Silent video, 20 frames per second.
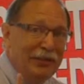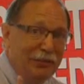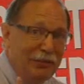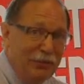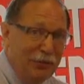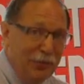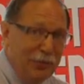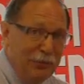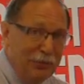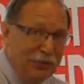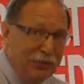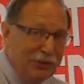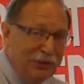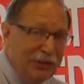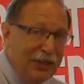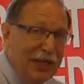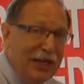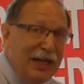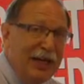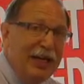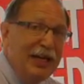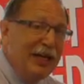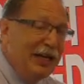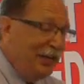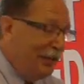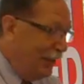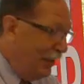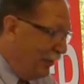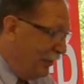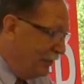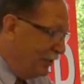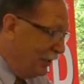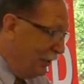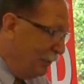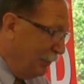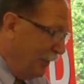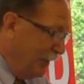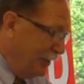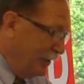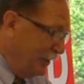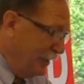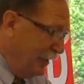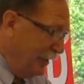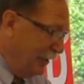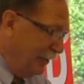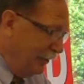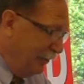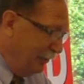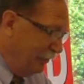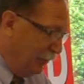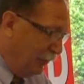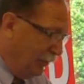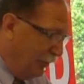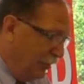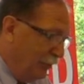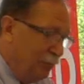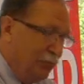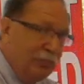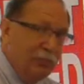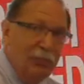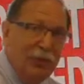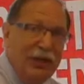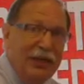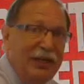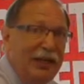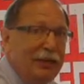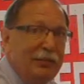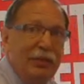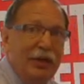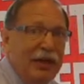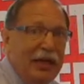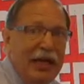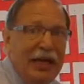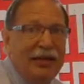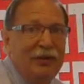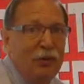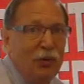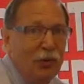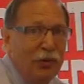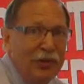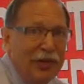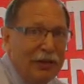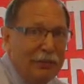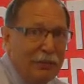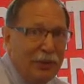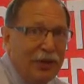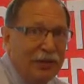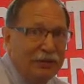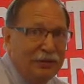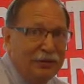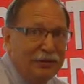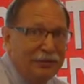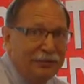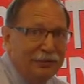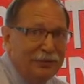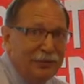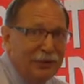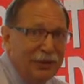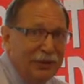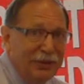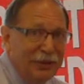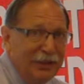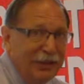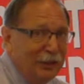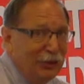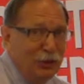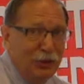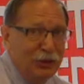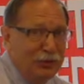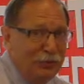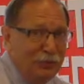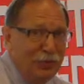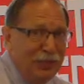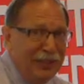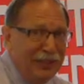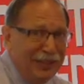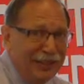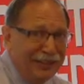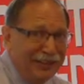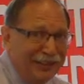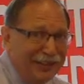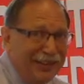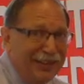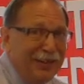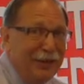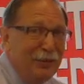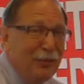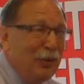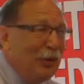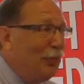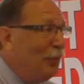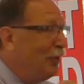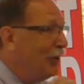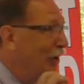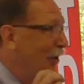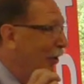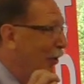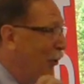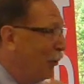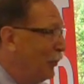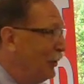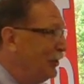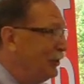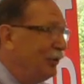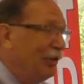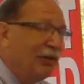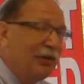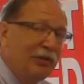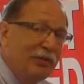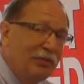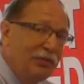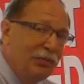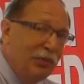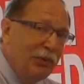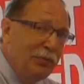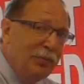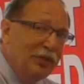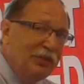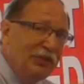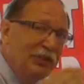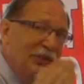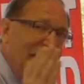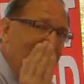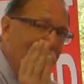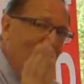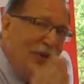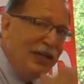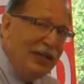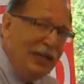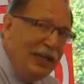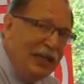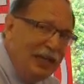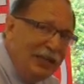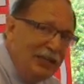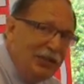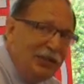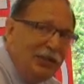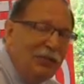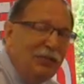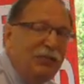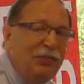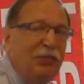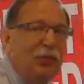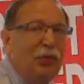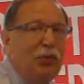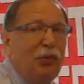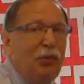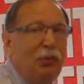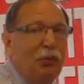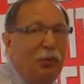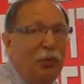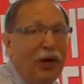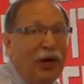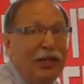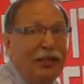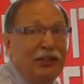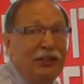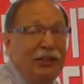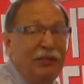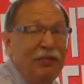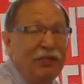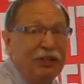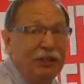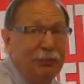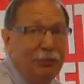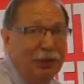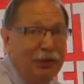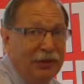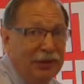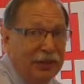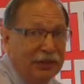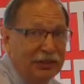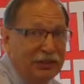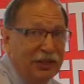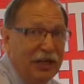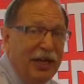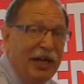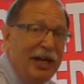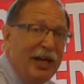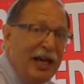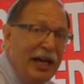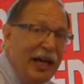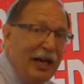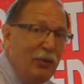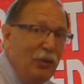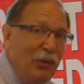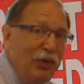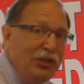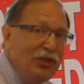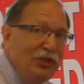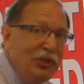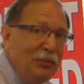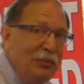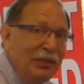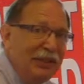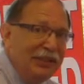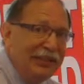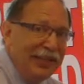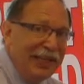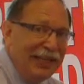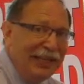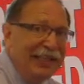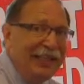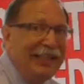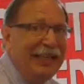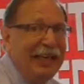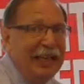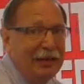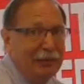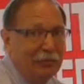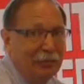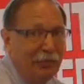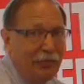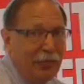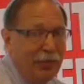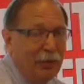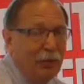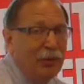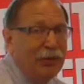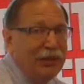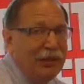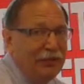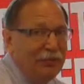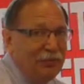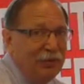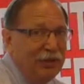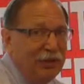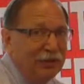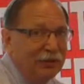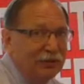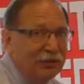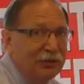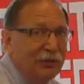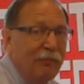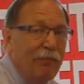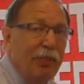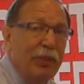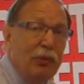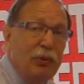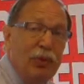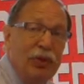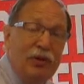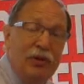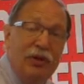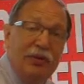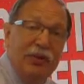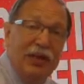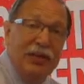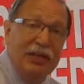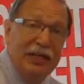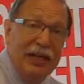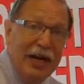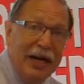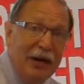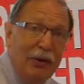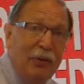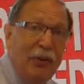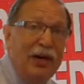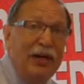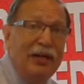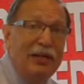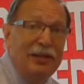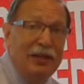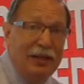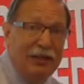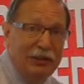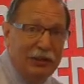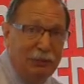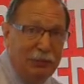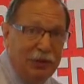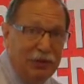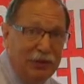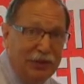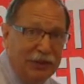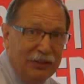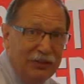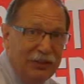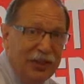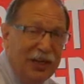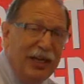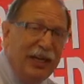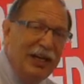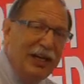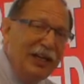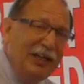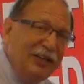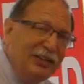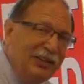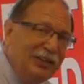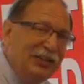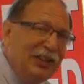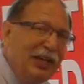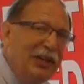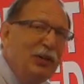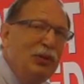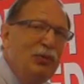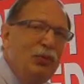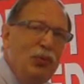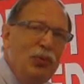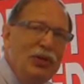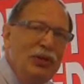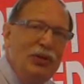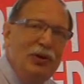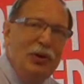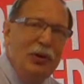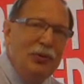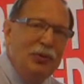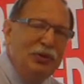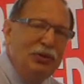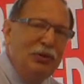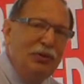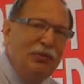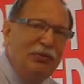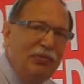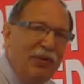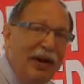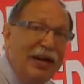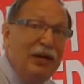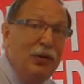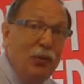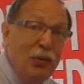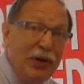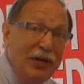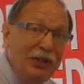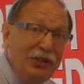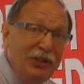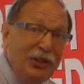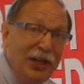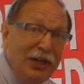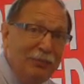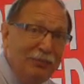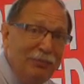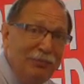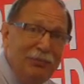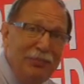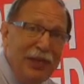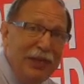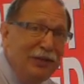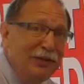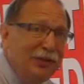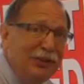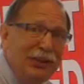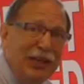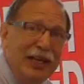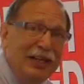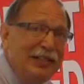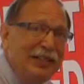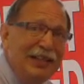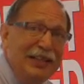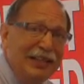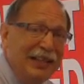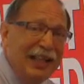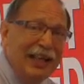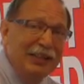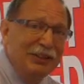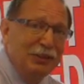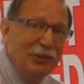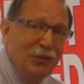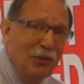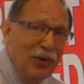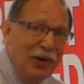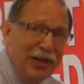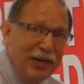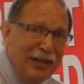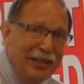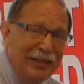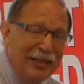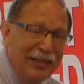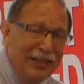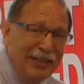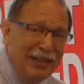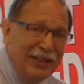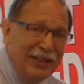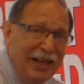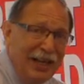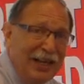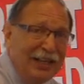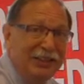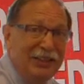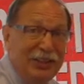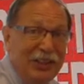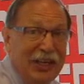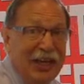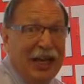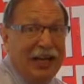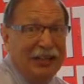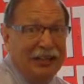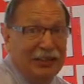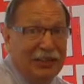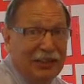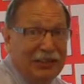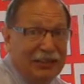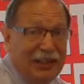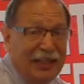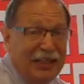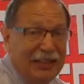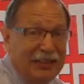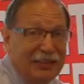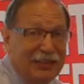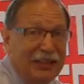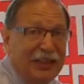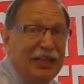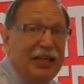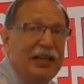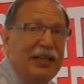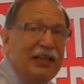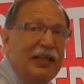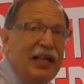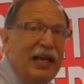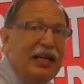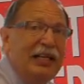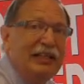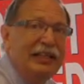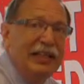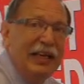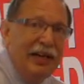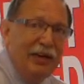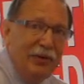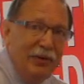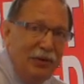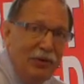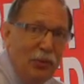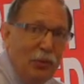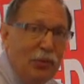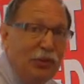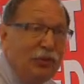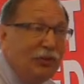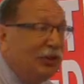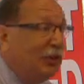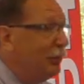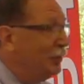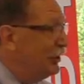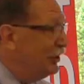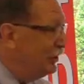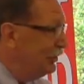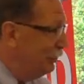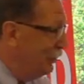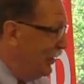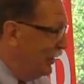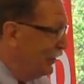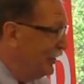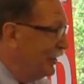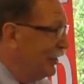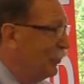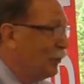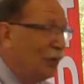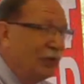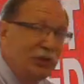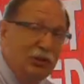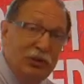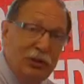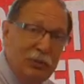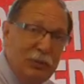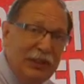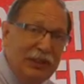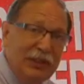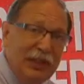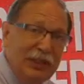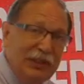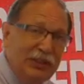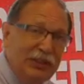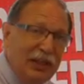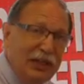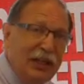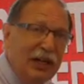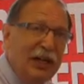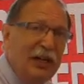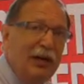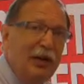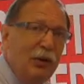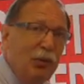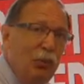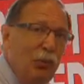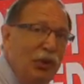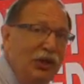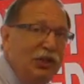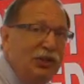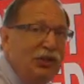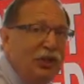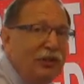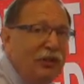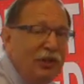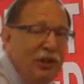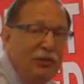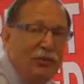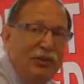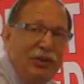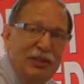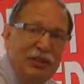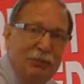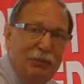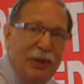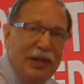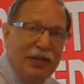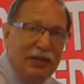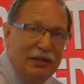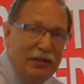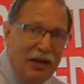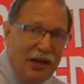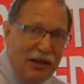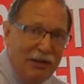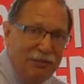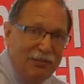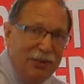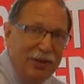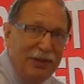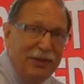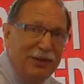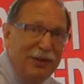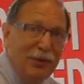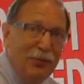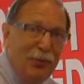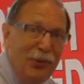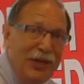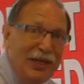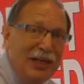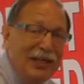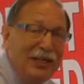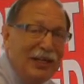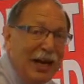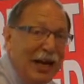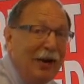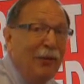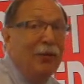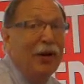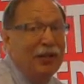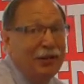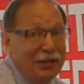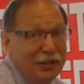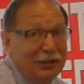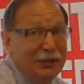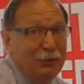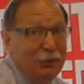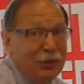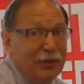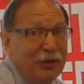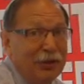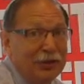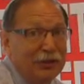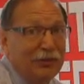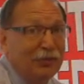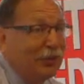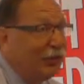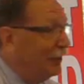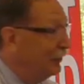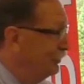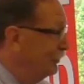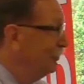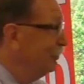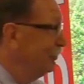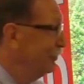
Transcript: at the firmest. There is a button here for medium. Ignore that button. It shouldn't be there. We want to always start at the firmness so that way he gets the full range of experience. And we should be telling him what he feels. We call that narrating the experience. Just like when you go into a fine wine shop, they don't just hand you a glass of wine and say, how does that taste? They tell you what you should be smelling and what you should be tasting. We should know this bed enough that we can narrate the experience for him.